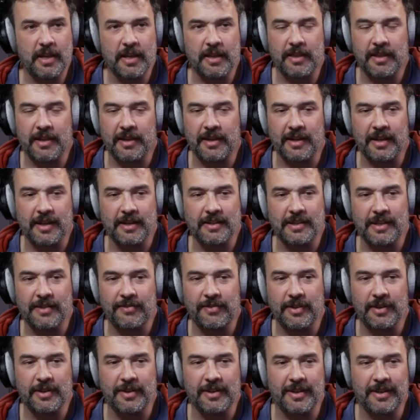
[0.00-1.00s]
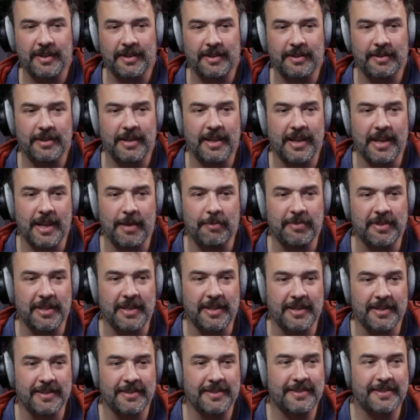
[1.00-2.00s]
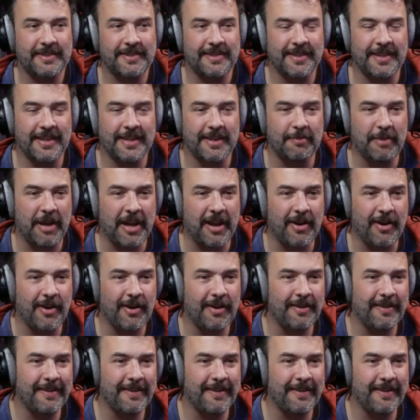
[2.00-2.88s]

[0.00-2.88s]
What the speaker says: I think I just have an emptiness in my heart.